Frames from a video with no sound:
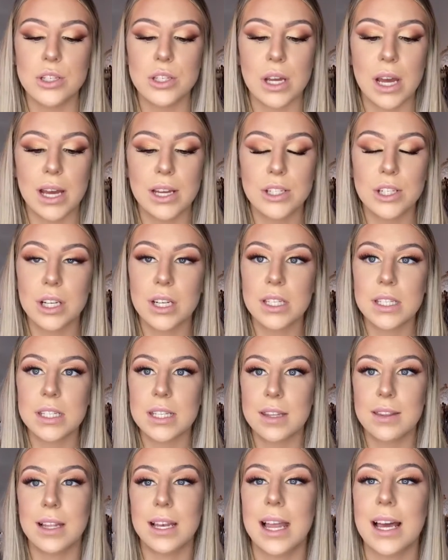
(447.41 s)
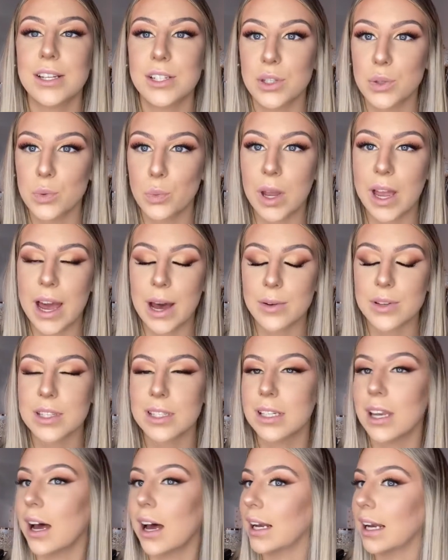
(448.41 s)
So as you can see, the lashes wing out
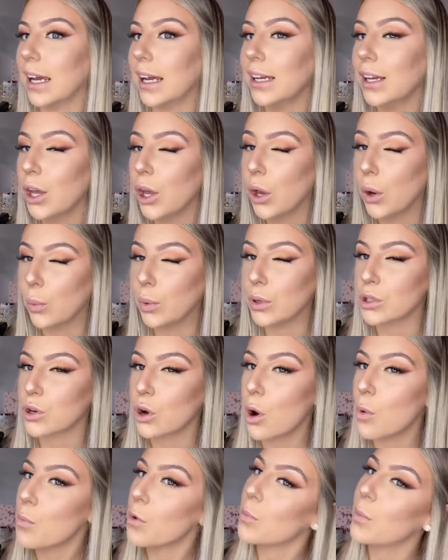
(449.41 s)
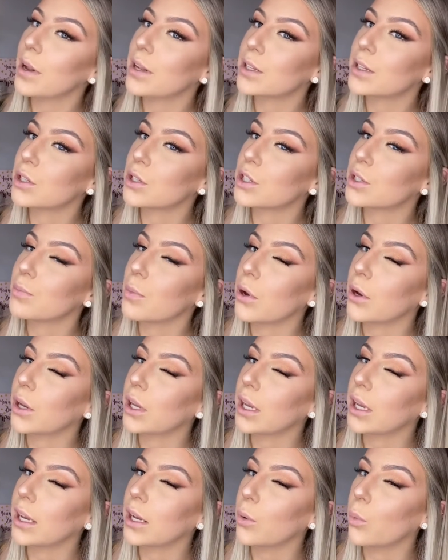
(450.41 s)
slightly, which complements the
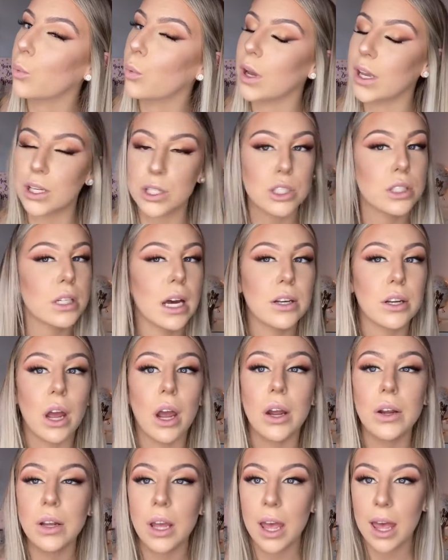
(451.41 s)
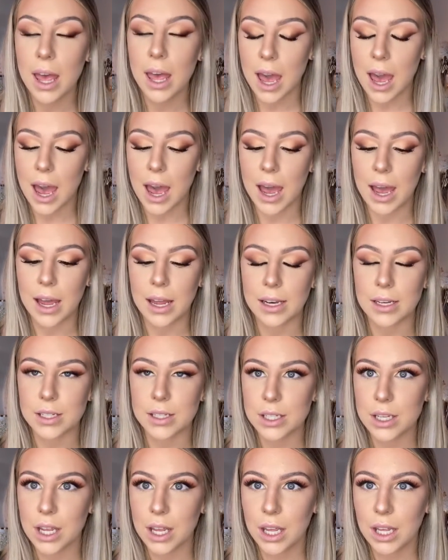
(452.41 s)
smoky wing shadow, and
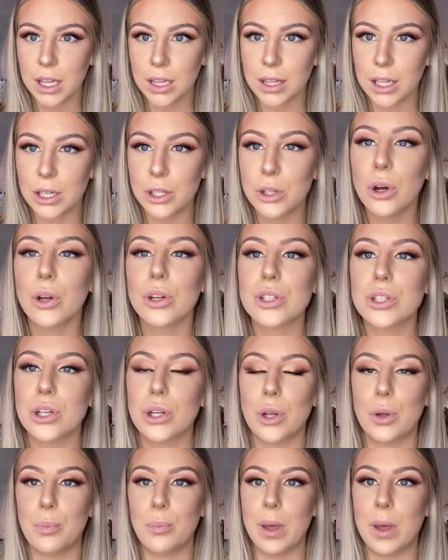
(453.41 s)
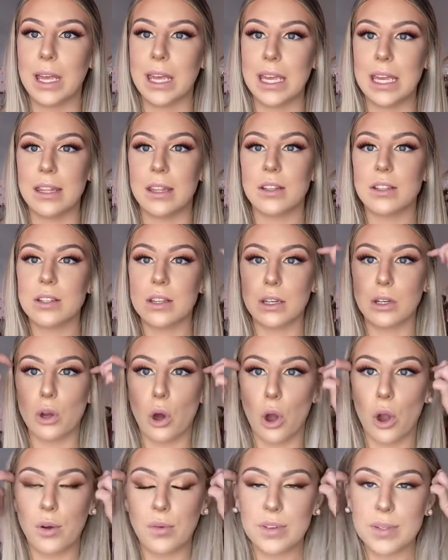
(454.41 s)
they're not too big either, so they're
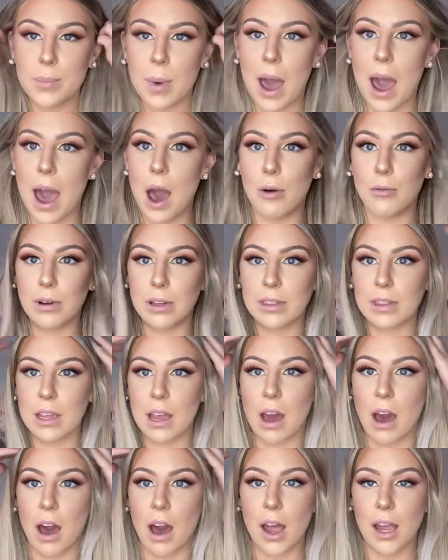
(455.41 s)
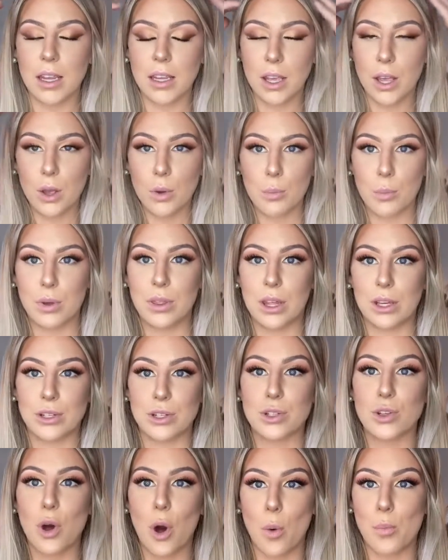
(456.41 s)
not overpowering the eye, but they're
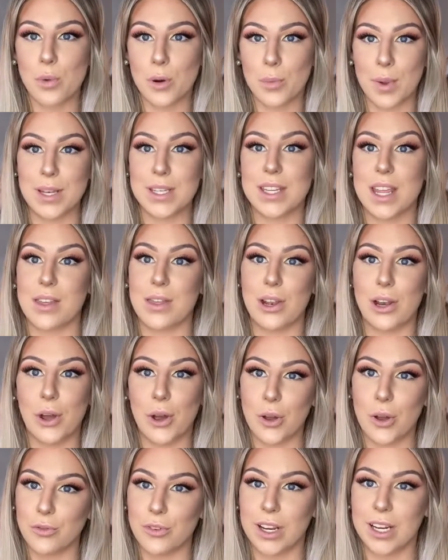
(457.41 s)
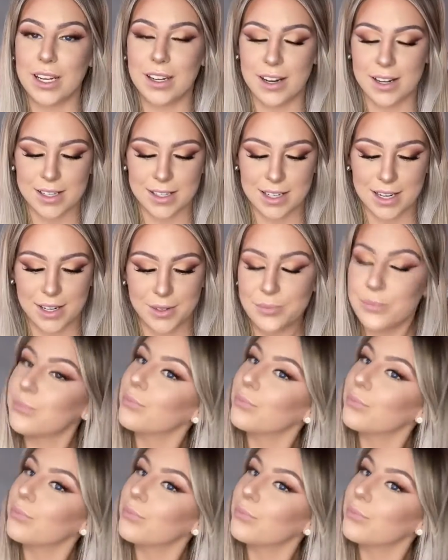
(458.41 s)
just complementing the look really nicely.